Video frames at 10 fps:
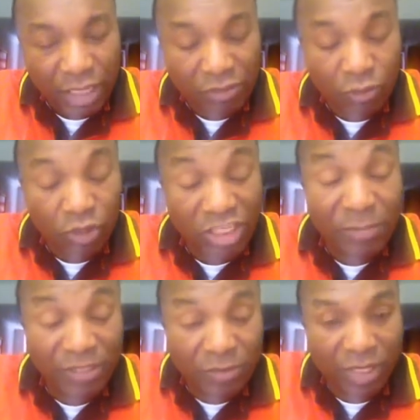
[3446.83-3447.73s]
through this
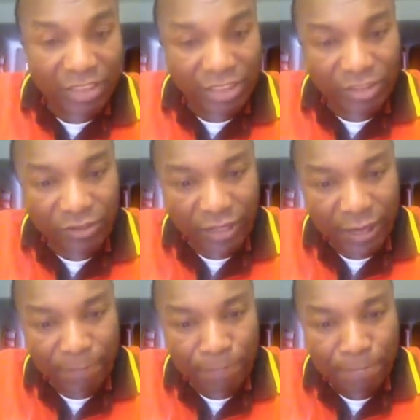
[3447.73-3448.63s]
particular teaching
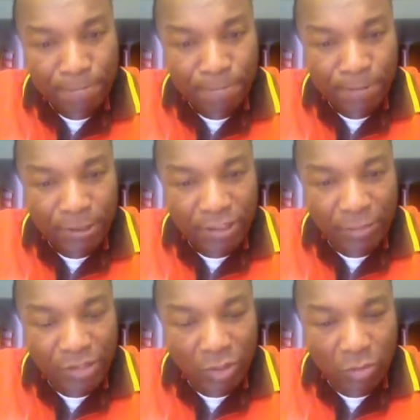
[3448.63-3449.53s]
today.
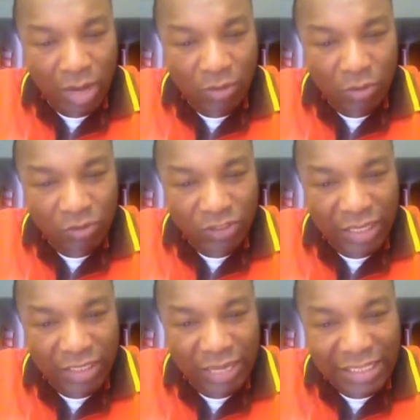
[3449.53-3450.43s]
Temitopo Aluko
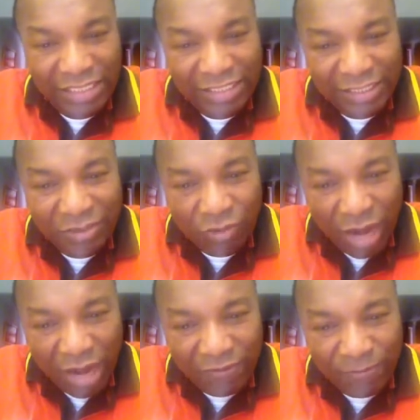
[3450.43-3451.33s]
said, that is the
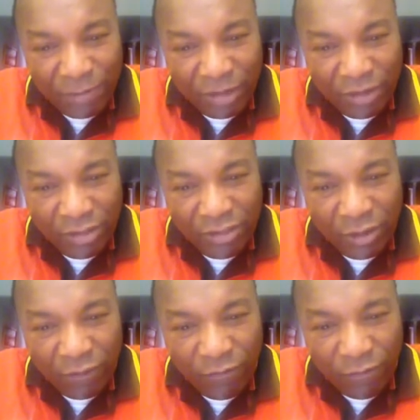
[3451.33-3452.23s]
drive because
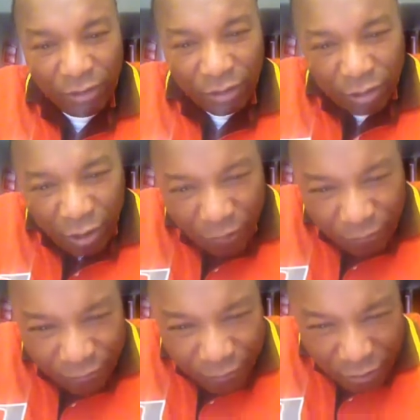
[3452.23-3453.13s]
of
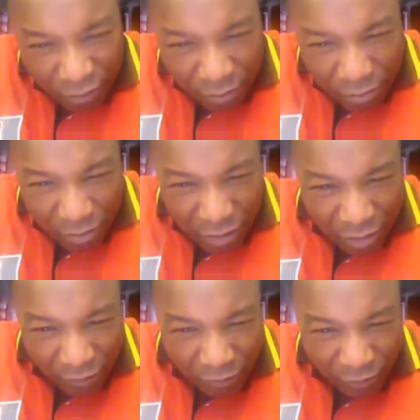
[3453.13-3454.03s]

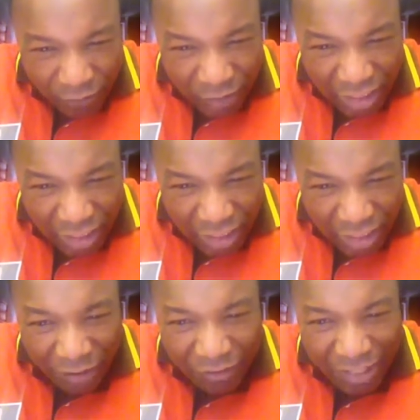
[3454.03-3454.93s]
confidence
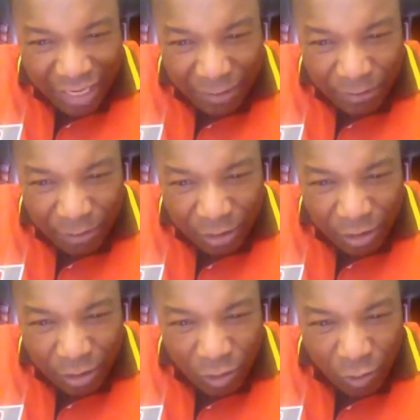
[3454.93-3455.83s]
we have in him.
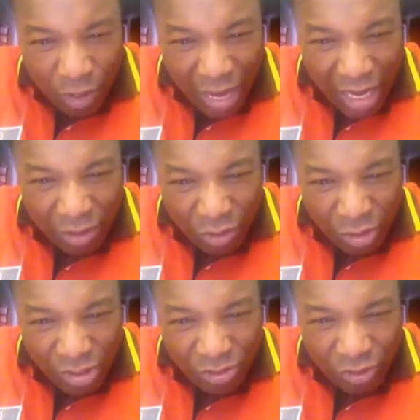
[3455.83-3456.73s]
We are
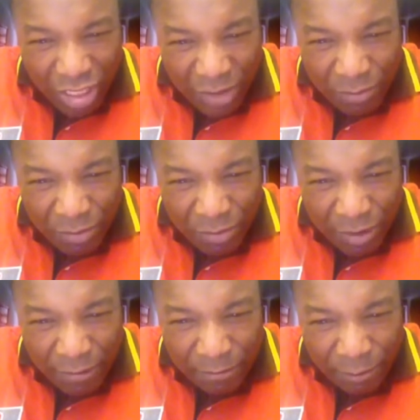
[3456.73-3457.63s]
going to him
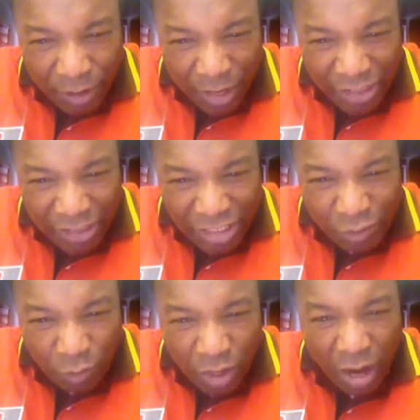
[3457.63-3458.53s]
in prayer
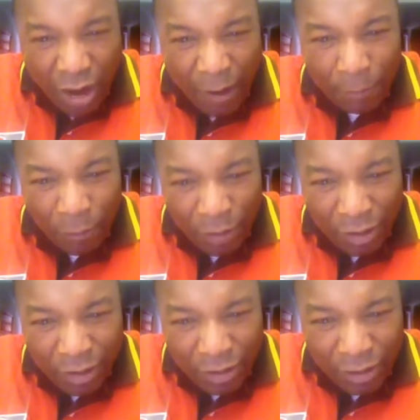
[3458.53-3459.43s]
since we are
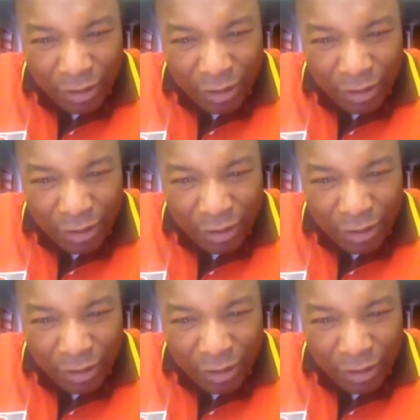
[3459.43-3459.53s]
born